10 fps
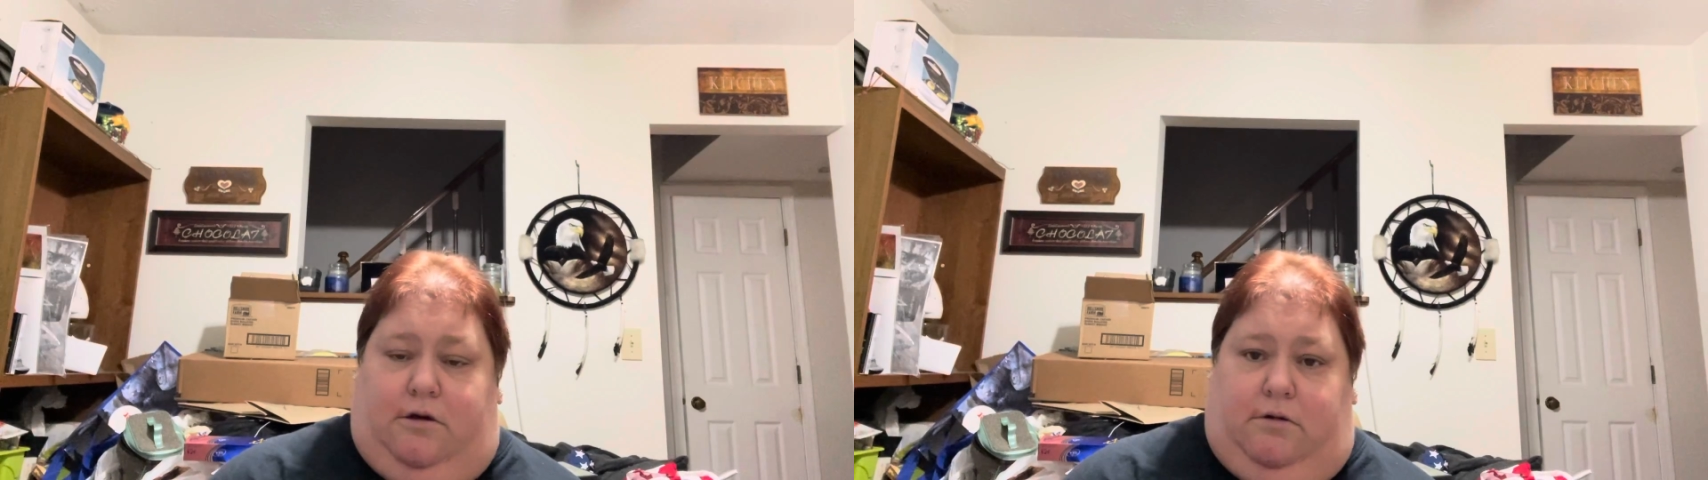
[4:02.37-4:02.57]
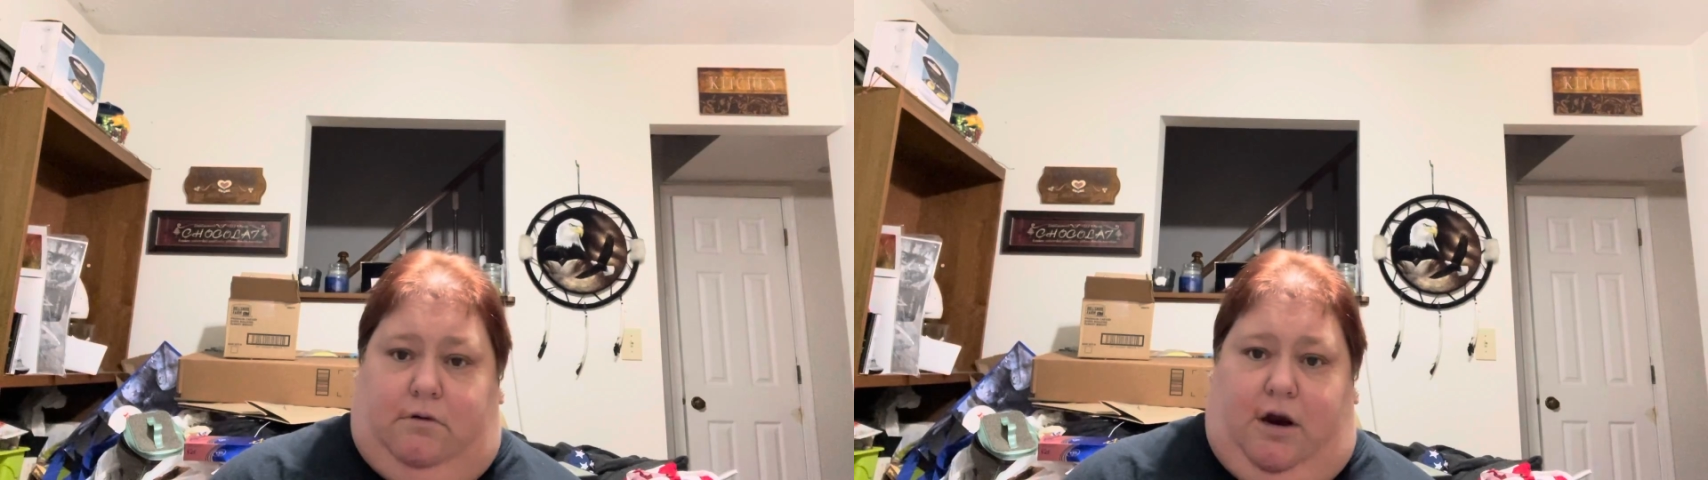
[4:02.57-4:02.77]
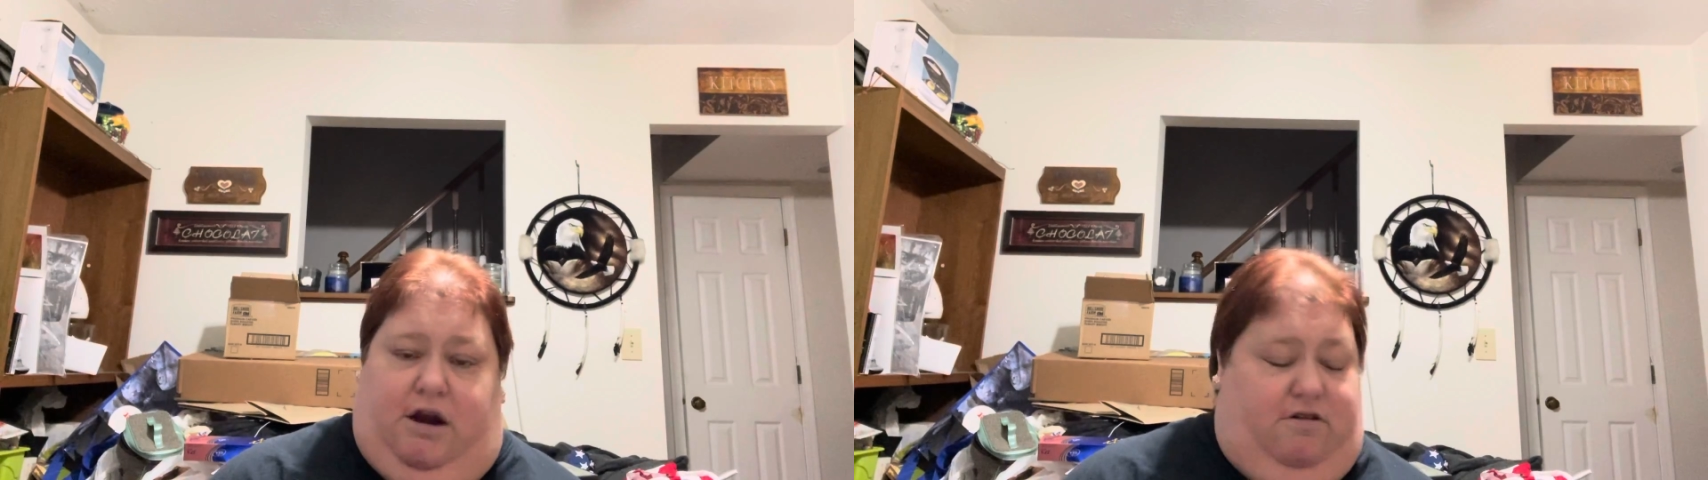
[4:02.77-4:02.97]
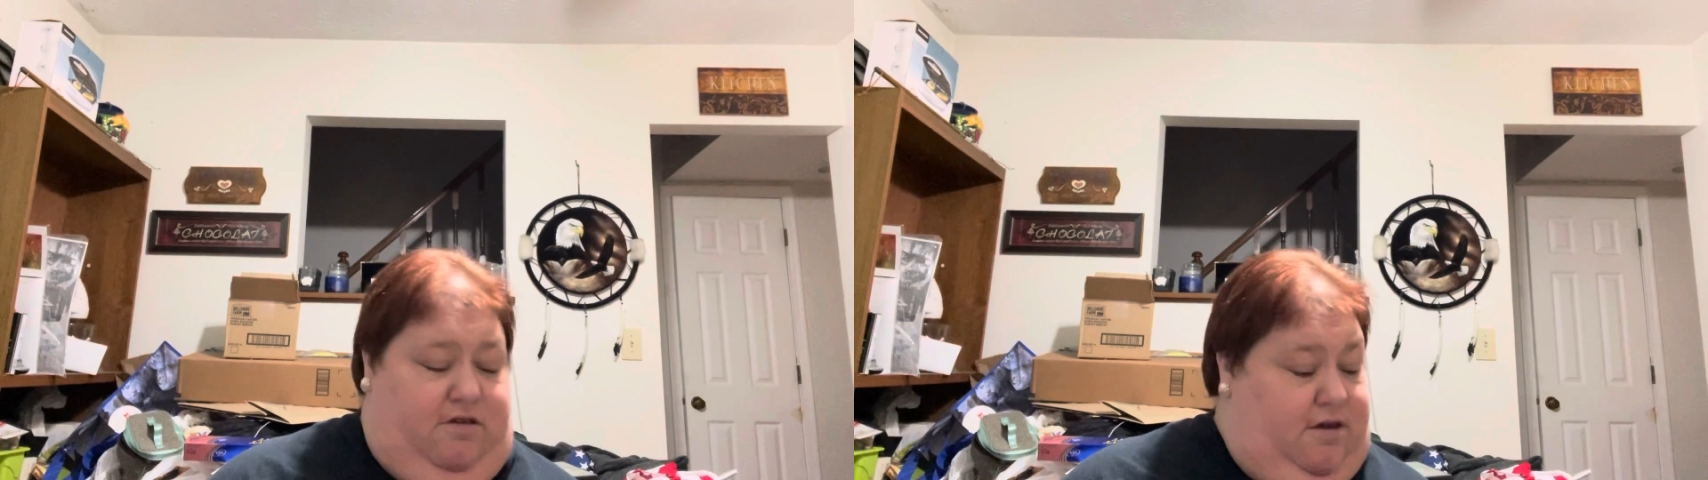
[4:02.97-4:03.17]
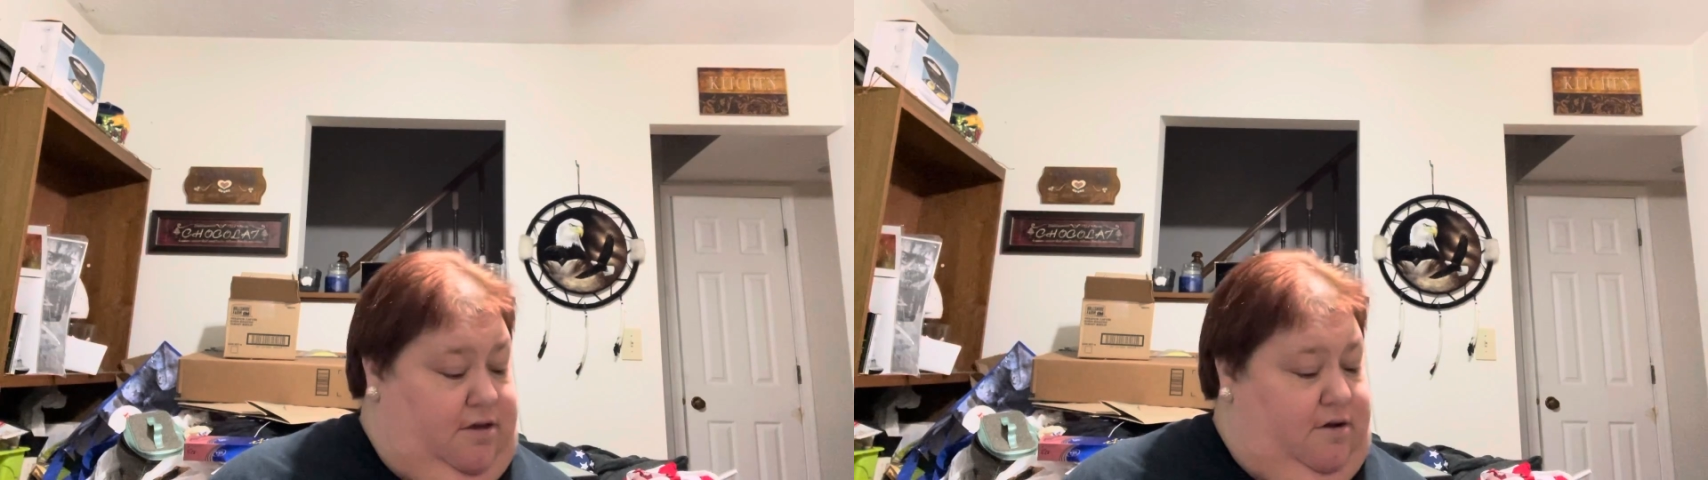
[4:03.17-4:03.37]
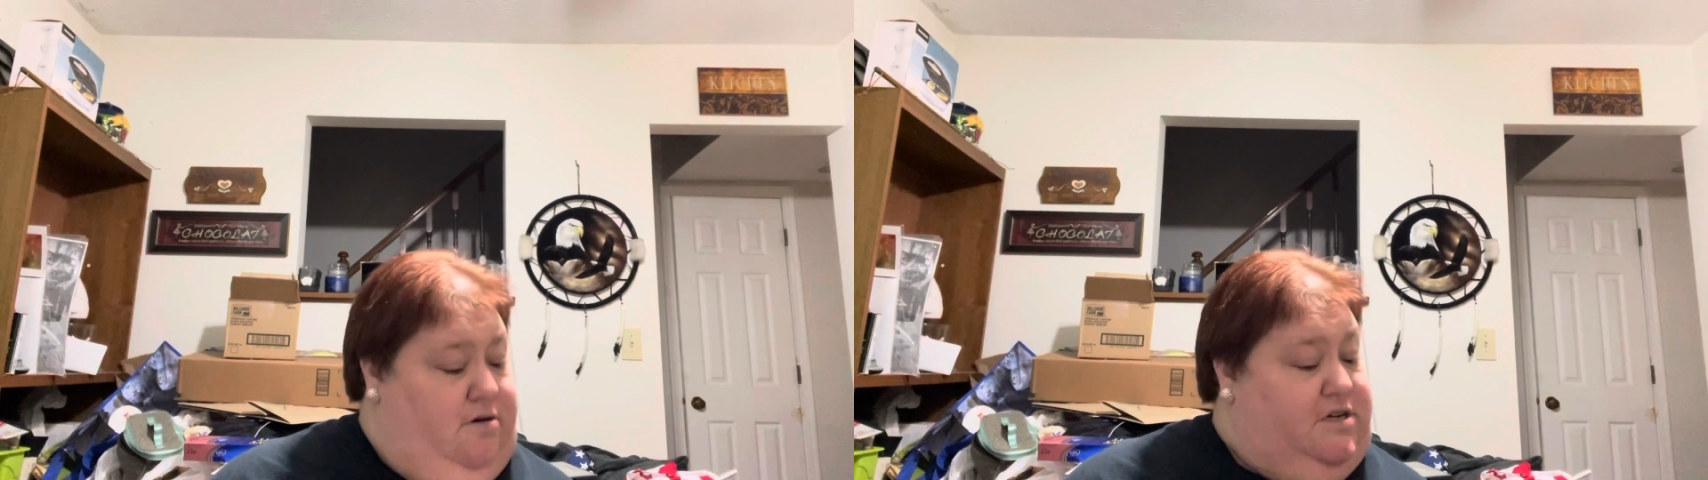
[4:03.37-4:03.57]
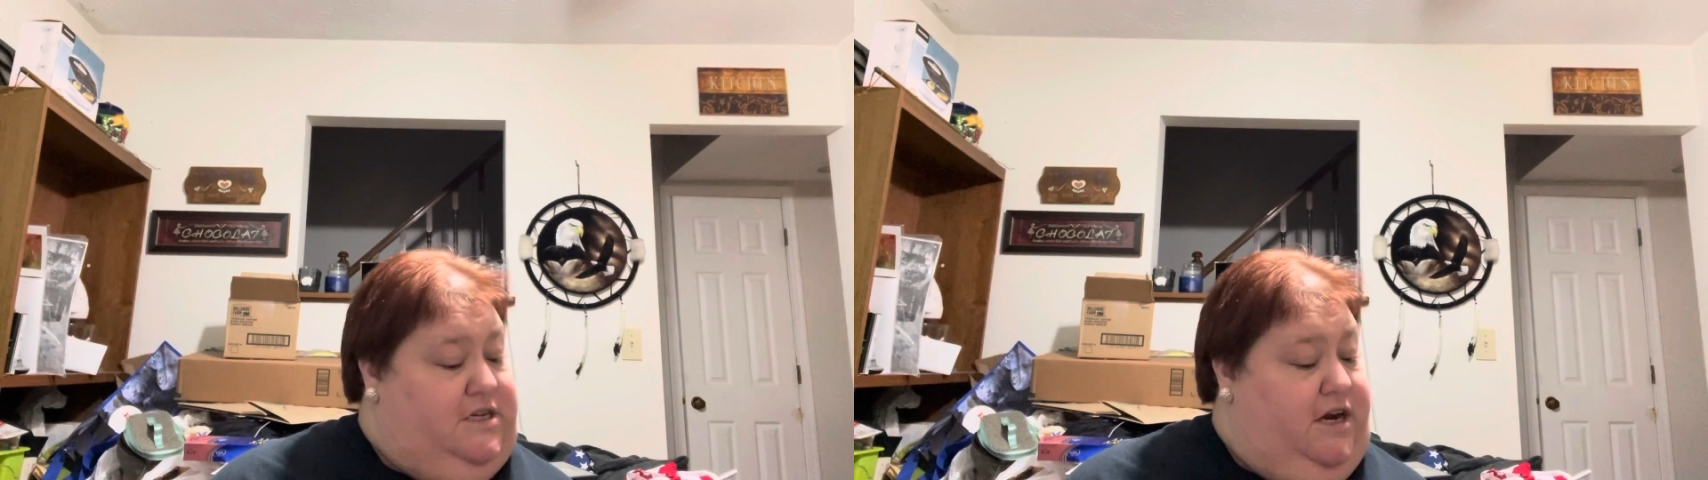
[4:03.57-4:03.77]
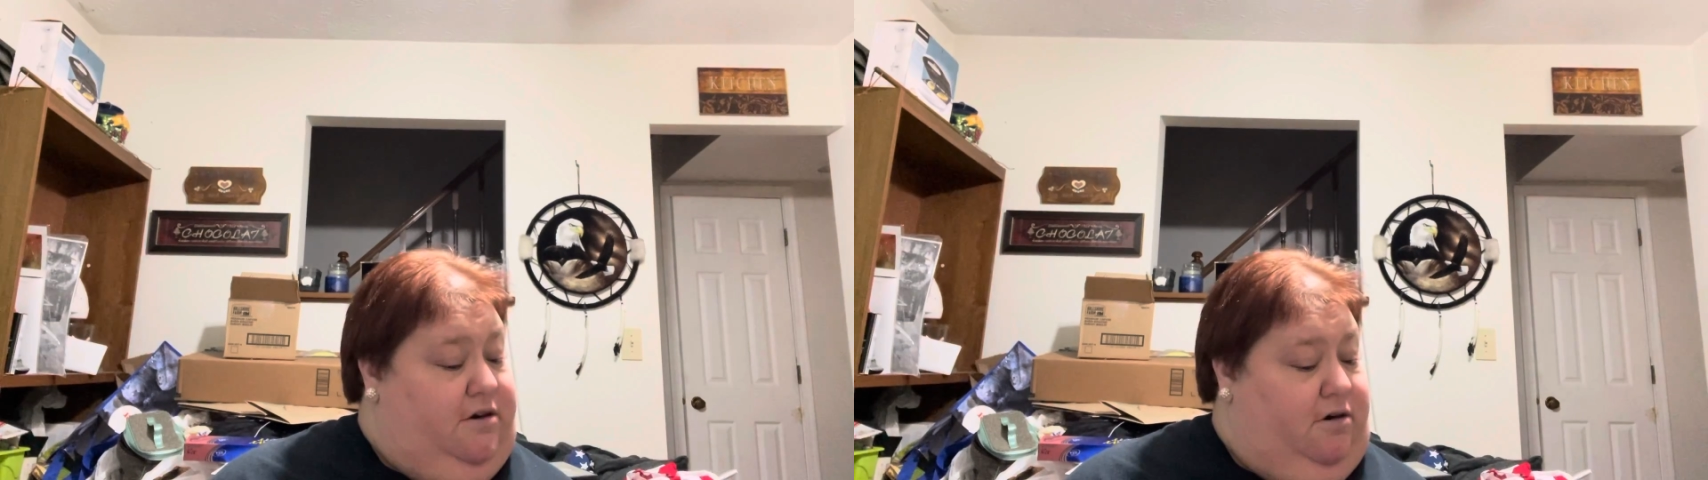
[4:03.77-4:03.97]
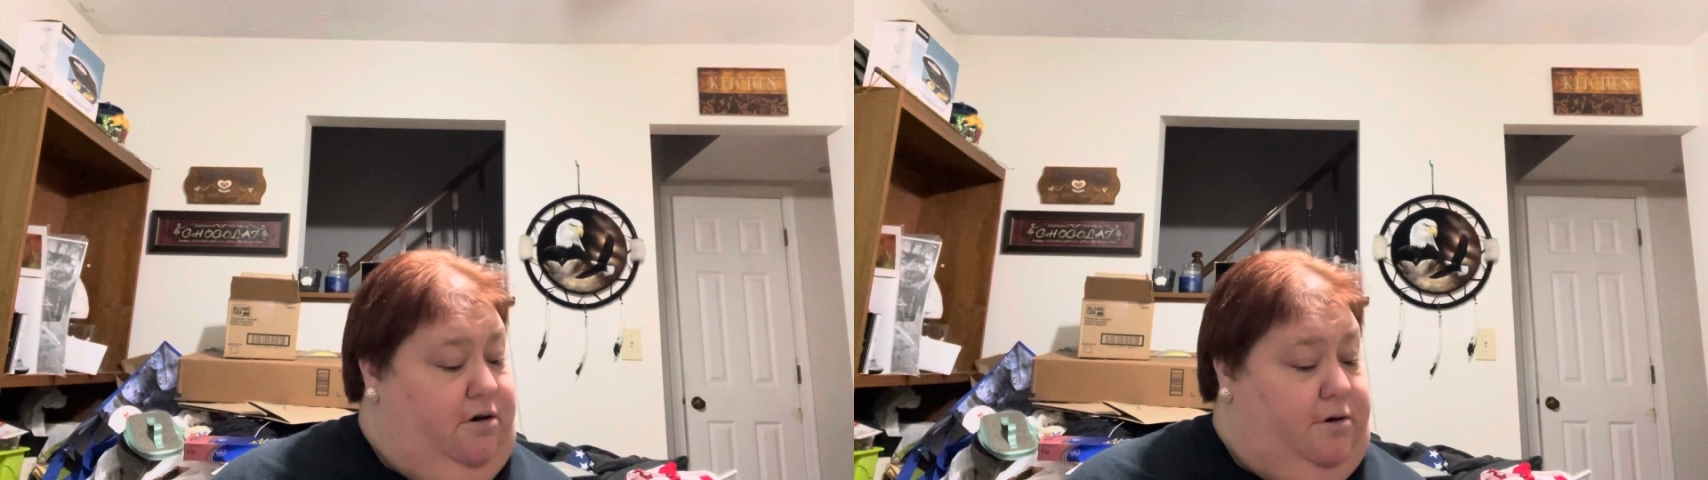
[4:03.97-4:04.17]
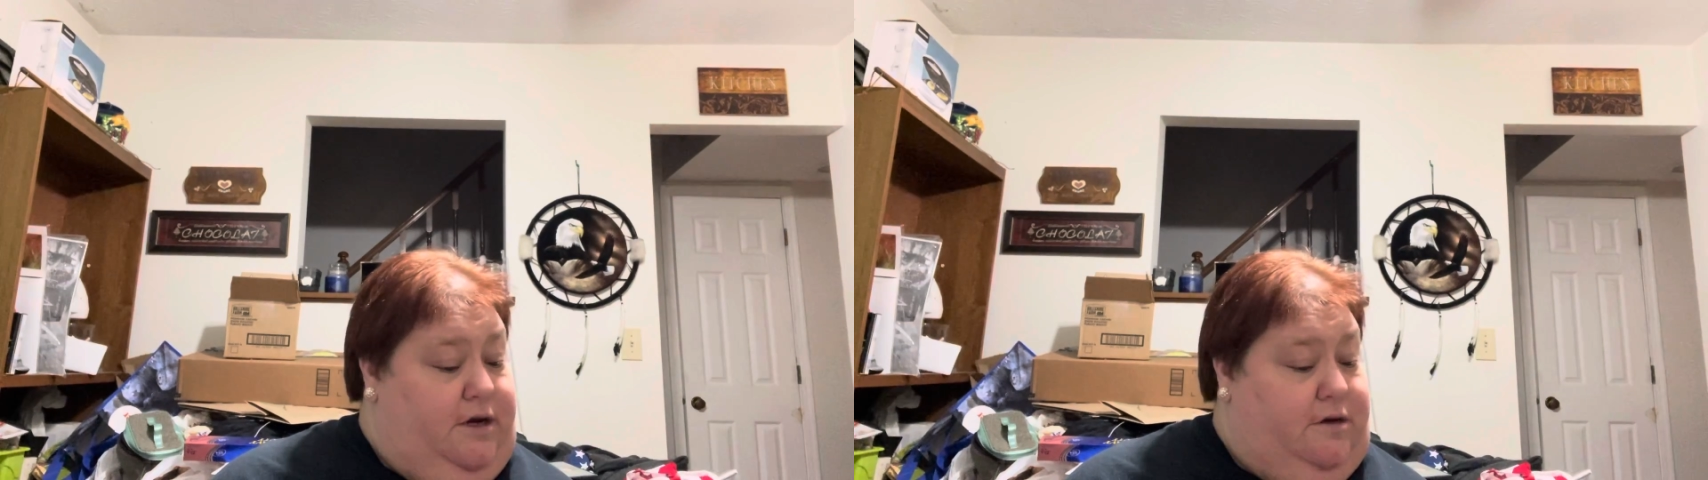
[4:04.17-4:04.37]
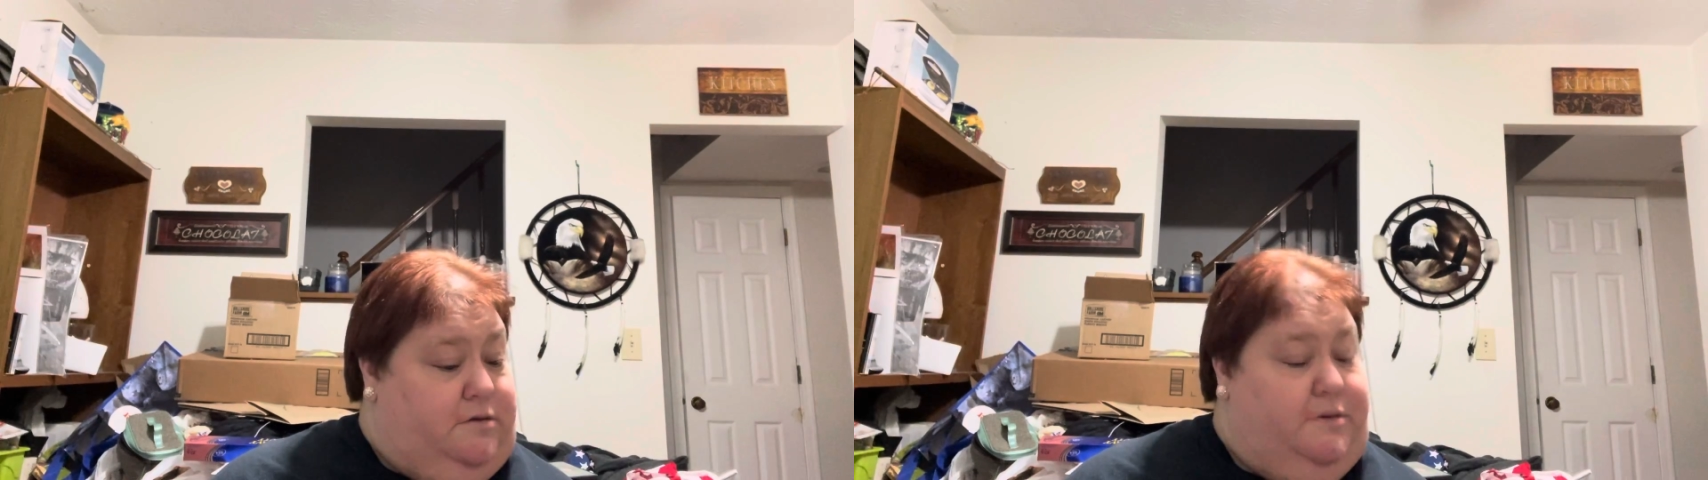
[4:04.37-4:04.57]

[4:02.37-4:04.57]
Right, staying there and stay in their hotels.